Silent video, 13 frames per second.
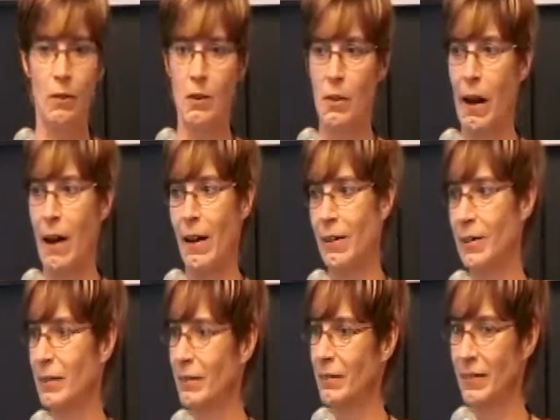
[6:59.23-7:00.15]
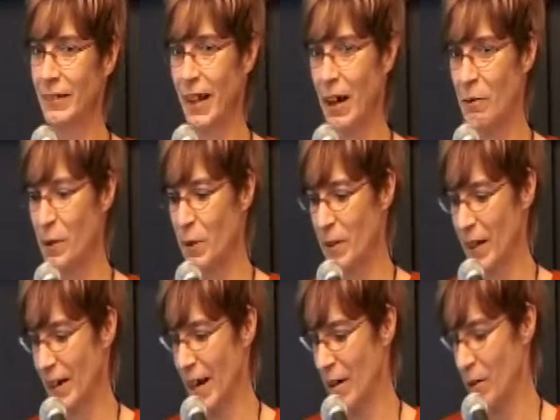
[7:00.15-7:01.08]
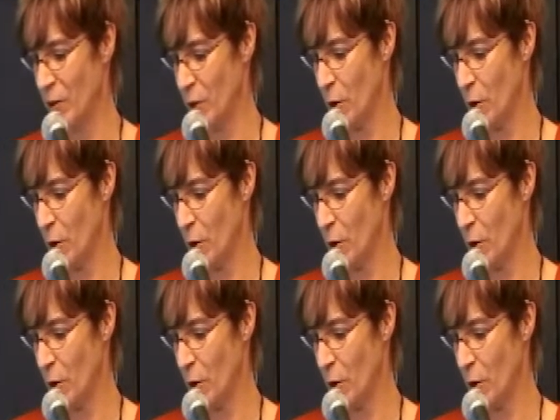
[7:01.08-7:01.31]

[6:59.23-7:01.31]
style, everything else.